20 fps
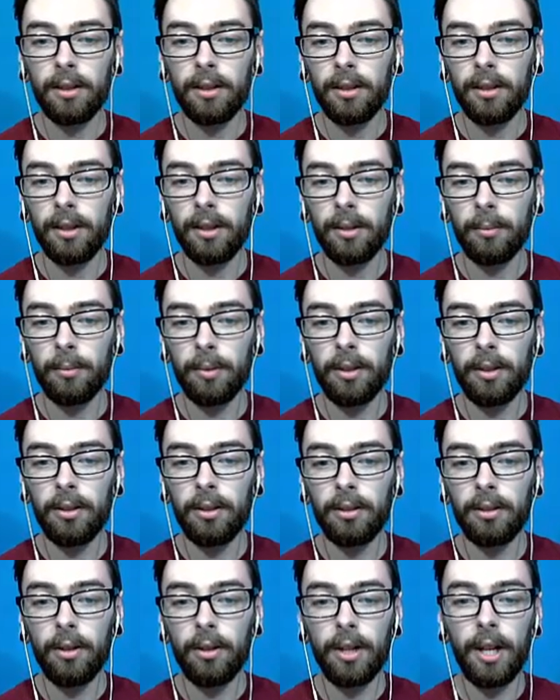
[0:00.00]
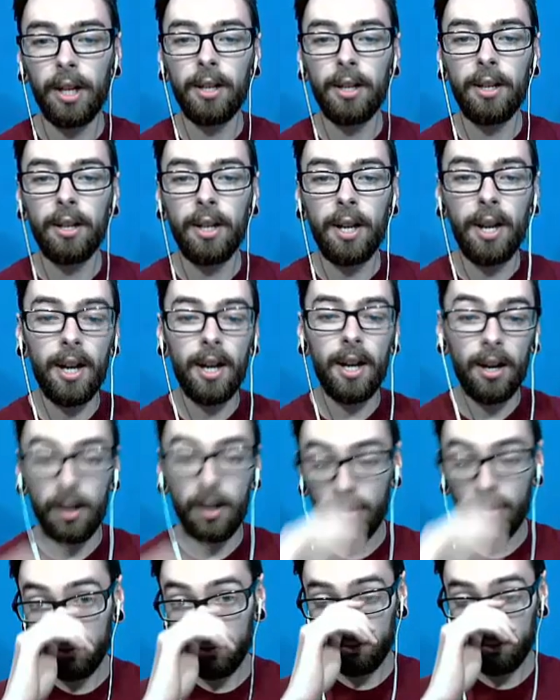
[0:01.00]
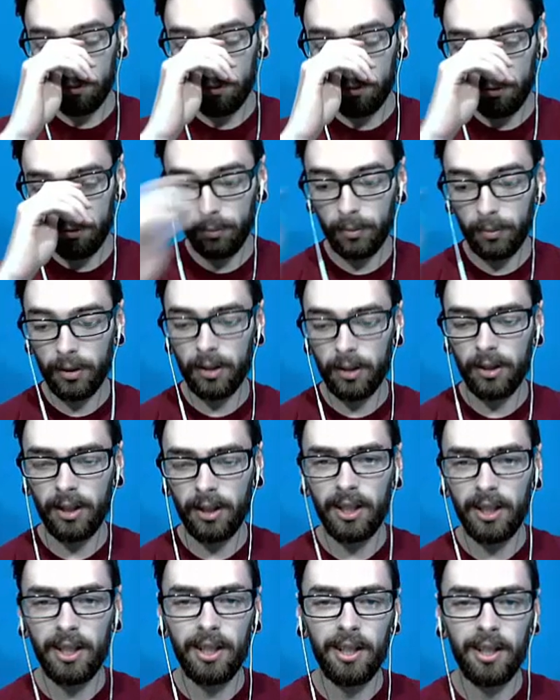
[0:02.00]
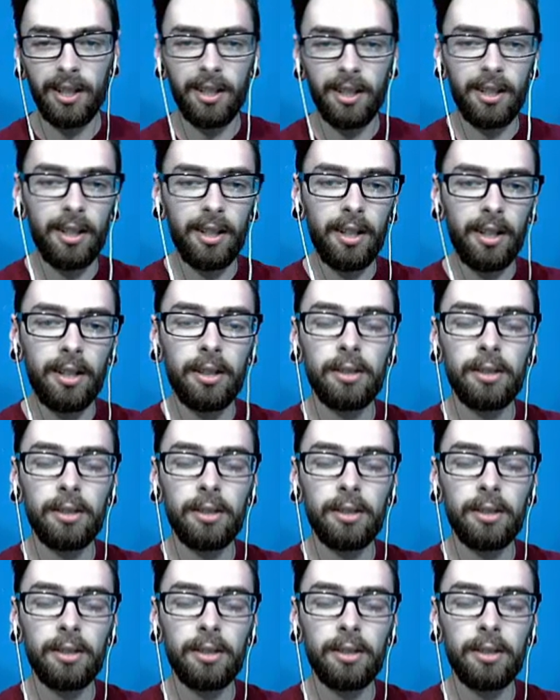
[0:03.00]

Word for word: There we go. Okay, now we're in...